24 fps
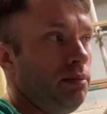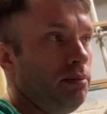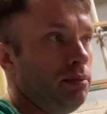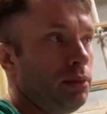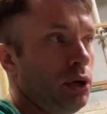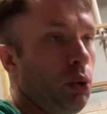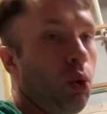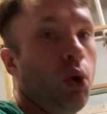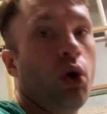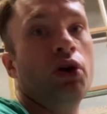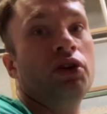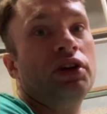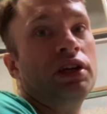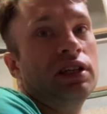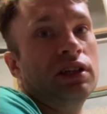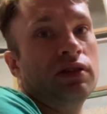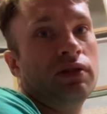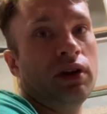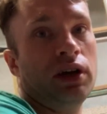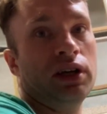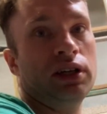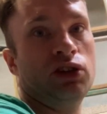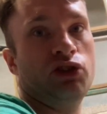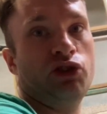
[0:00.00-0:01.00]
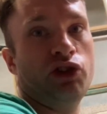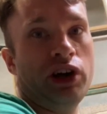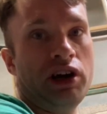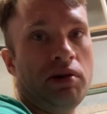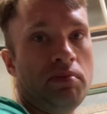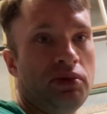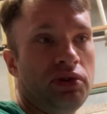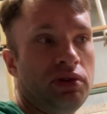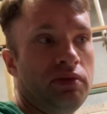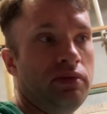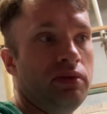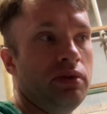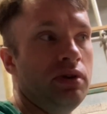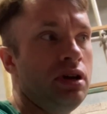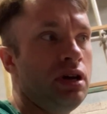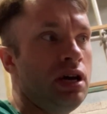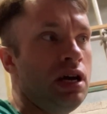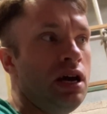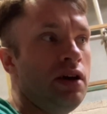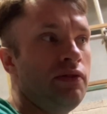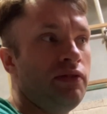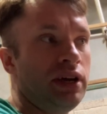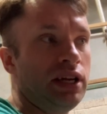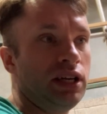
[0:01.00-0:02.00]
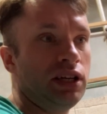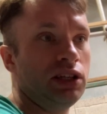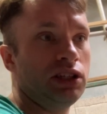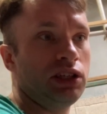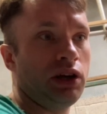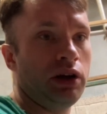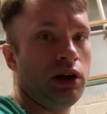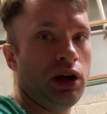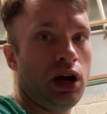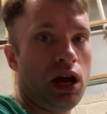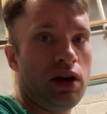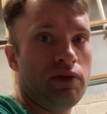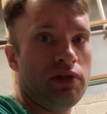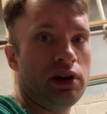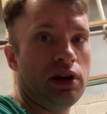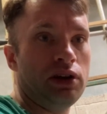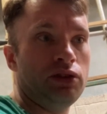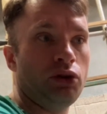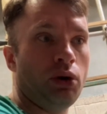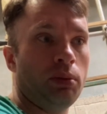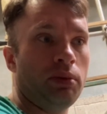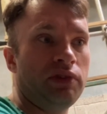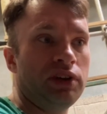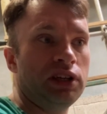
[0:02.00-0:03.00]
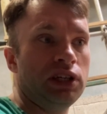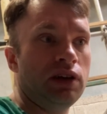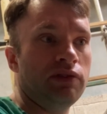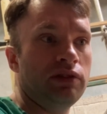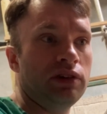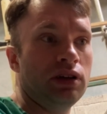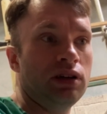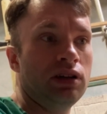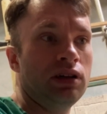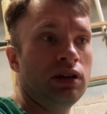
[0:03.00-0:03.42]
qualities of like drips and things over the top of each other,